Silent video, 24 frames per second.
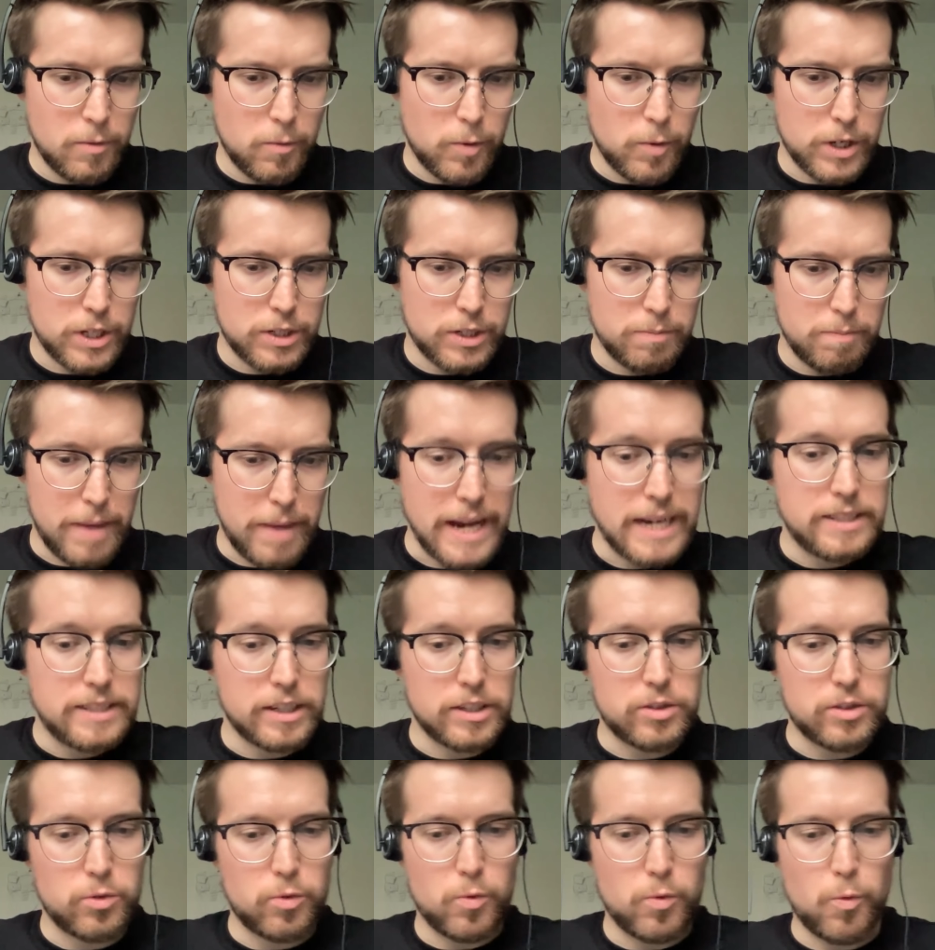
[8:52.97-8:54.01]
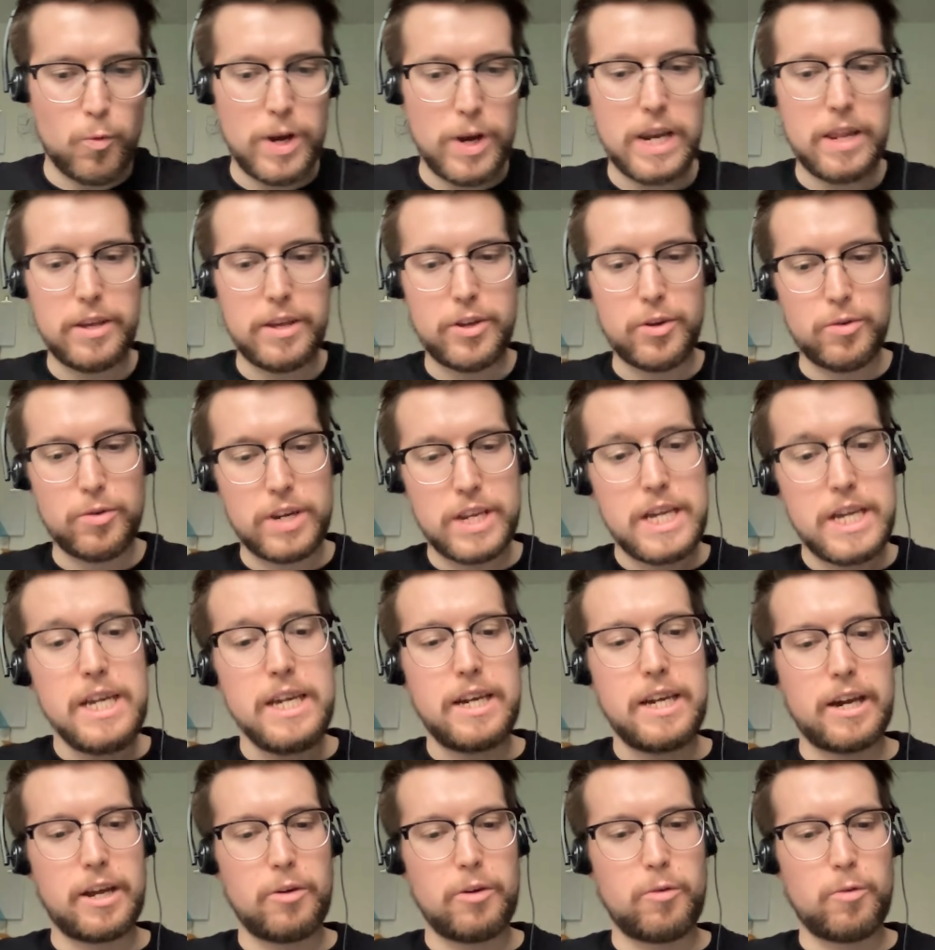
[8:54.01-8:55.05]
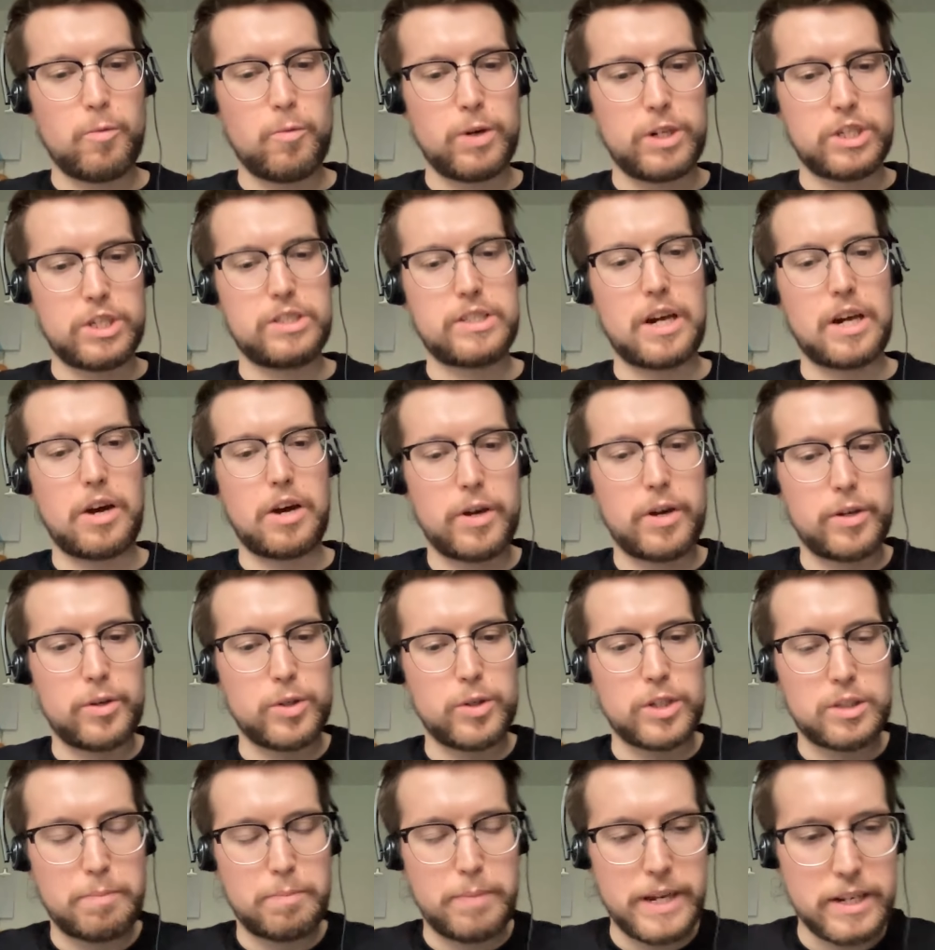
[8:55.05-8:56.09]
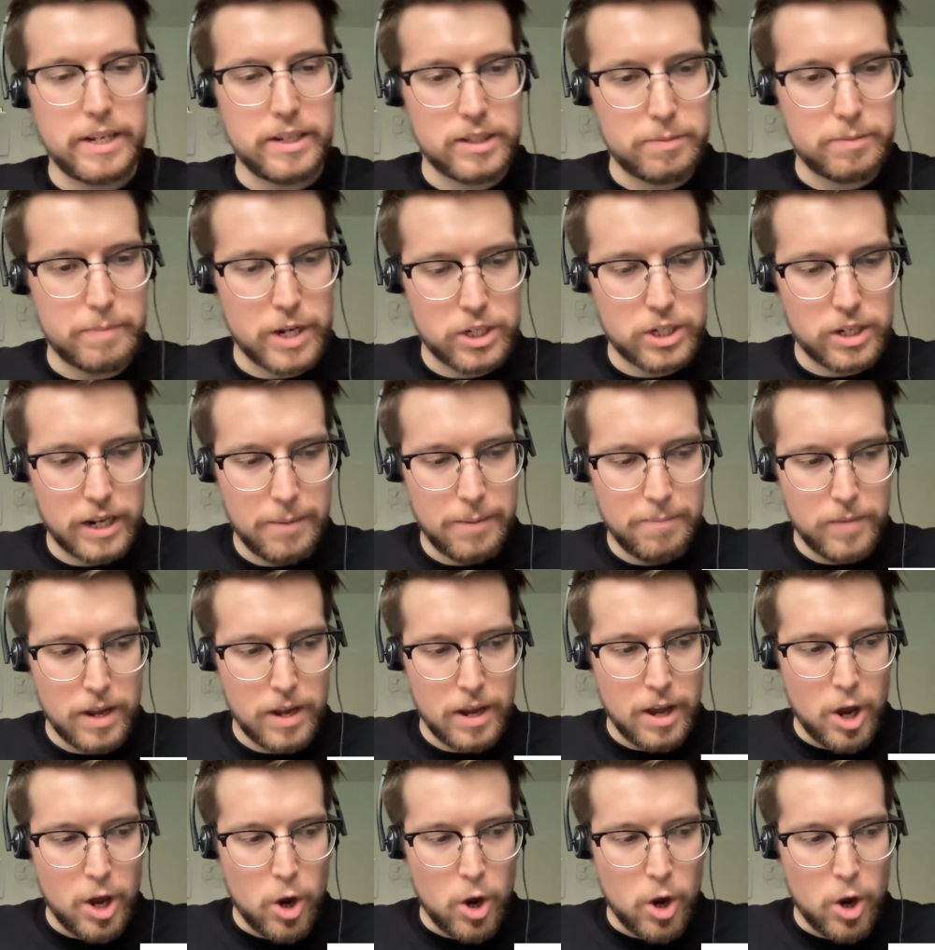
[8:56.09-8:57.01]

which makes us really unique and which is our USP especially,